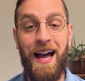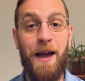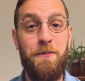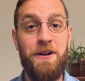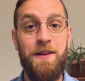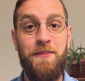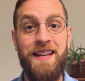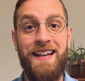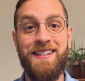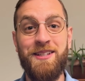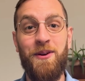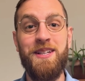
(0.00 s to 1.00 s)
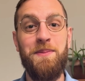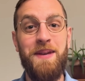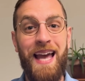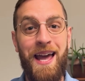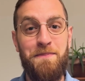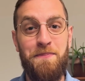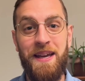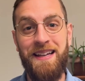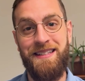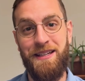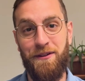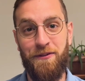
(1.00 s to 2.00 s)
HyperDB is going to be a
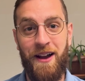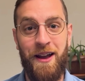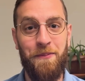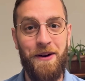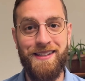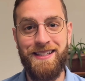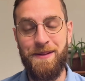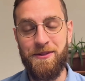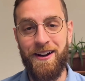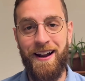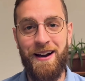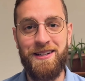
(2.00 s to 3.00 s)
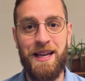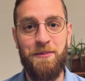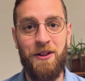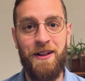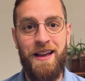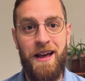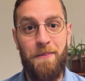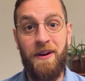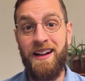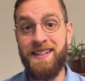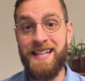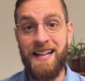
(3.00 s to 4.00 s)
big deal for enterprise teams on Airtable,
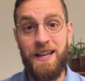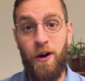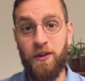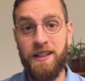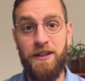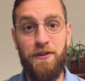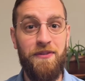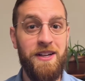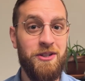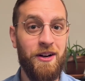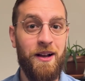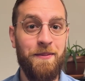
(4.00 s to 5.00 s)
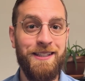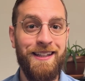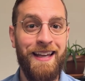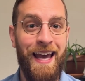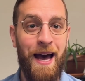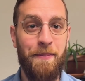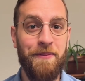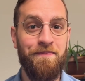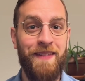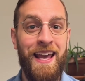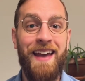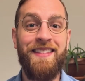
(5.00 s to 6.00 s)
but it's not the only new feature coming to the app.
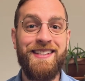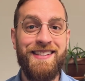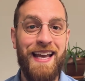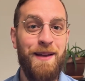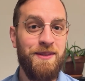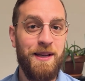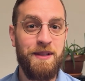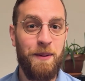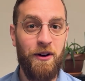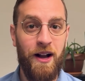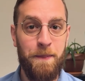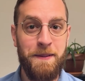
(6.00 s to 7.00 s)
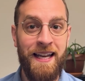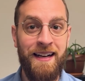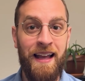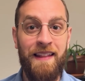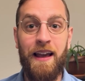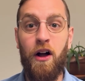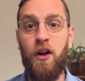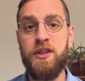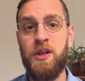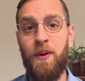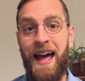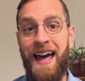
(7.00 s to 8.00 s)
In the same September update, they
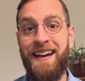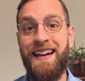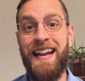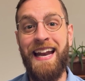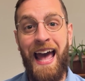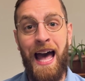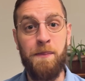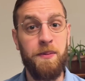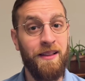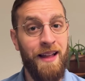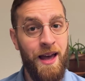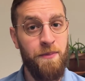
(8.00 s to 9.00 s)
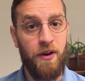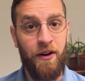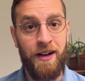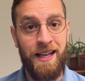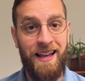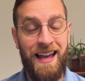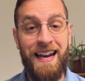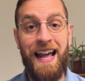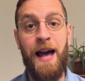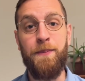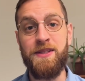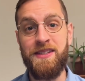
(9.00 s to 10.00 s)
also added an app library, an
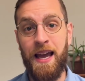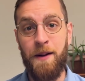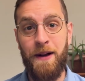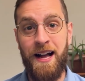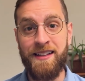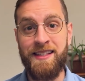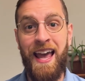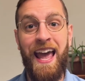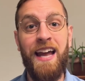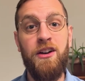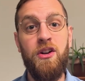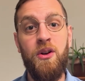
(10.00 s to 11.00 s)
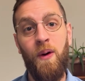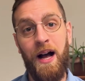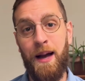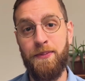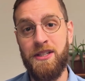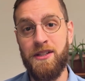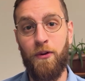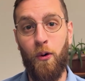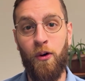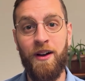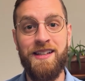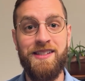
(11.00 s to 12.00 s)
app sandbox, and new options for
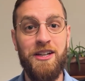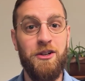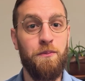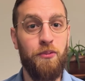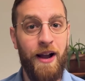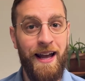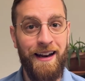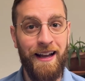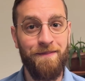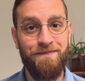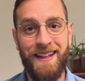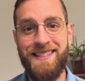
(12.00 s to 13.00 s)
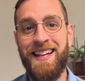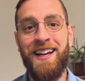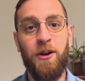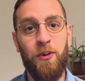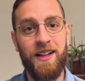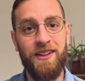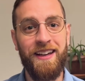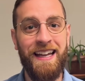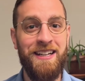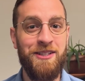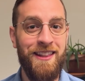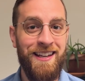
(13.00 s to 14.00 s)
organization branding. Let's take a quick look
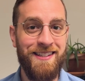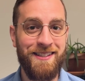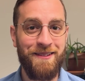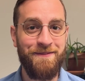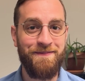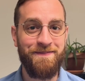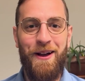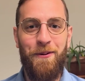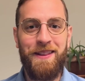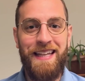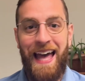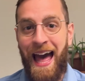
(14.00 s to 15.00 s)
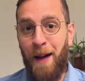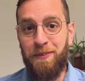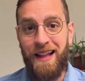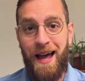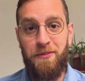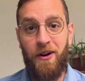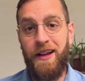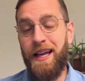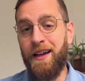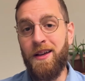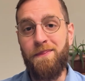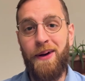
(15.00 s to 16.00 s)
at each of these. With the app library
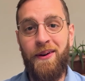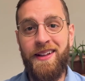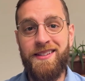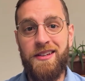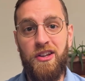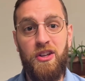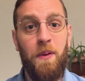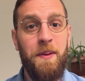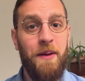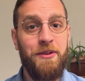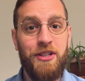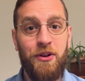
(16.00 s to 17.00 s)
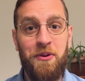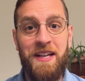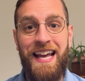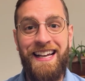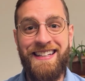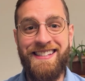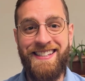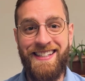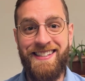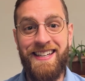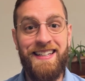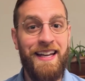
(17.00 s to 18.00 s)
and components, you'll be able to create
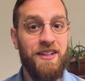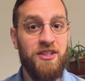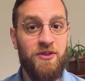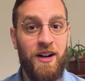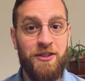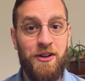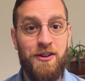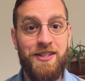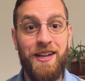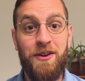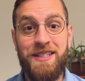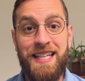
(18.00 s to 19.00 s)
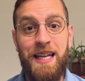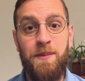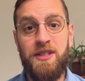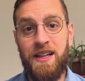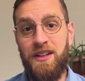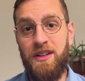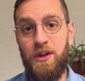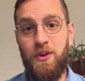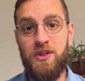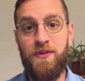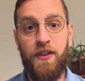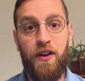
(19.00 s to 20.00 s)
consistent data structures that your teams can
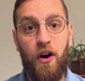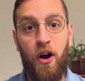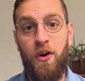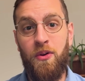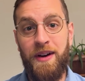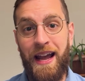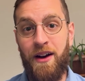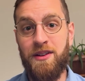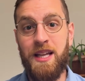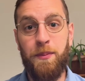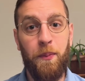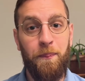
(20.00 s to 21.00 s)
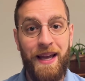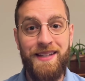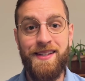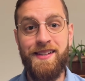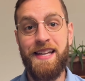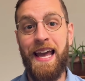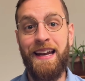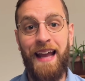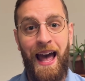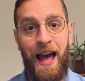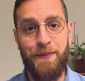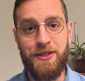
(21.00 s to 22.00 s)
use for their own Airtable bases and
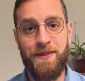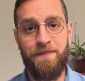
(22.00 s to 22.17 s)
apps